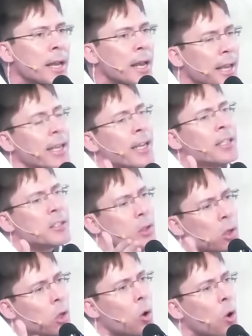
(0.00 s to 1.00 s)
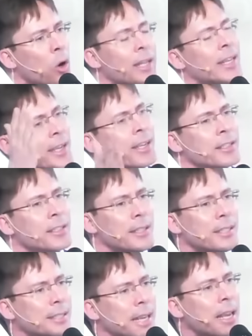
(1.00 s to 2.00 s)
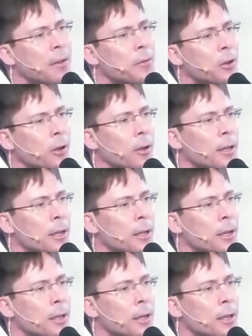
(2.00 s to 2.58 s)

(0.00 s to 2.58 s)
He is the Lord, he is the Savior.